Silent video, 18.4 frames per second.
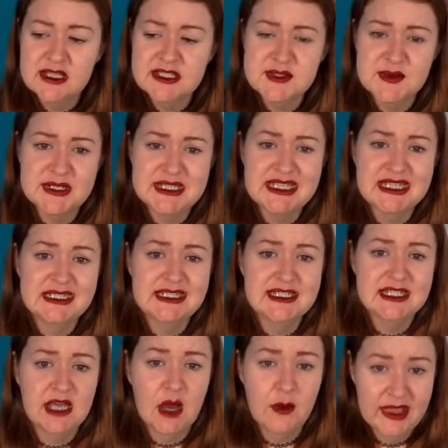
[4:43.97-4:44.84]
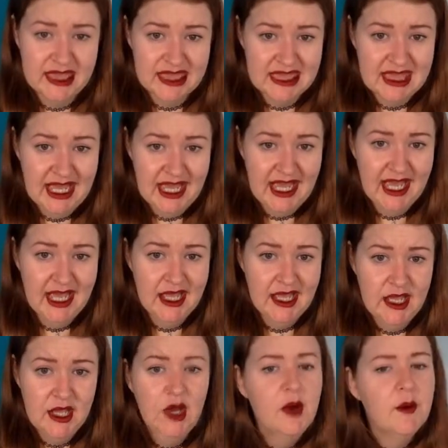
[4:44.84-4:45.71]
So we decided to go in there,
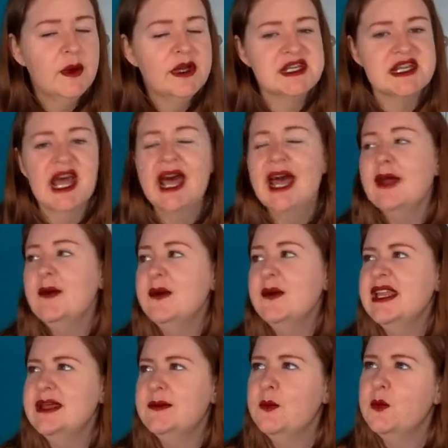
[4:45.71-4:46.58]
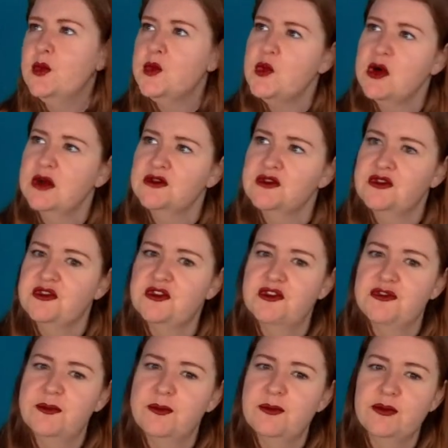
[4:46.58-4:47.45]
which I went in
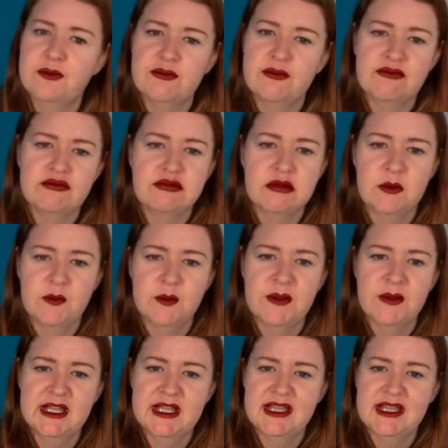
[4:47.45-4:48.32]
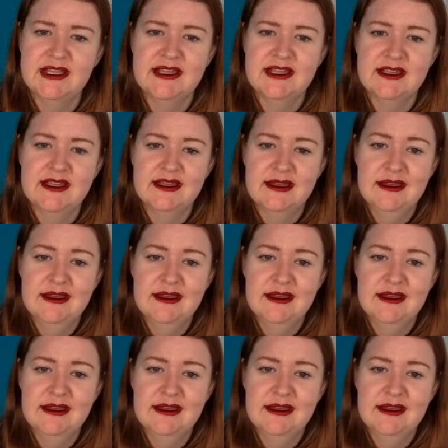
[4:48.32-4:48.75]
once, probably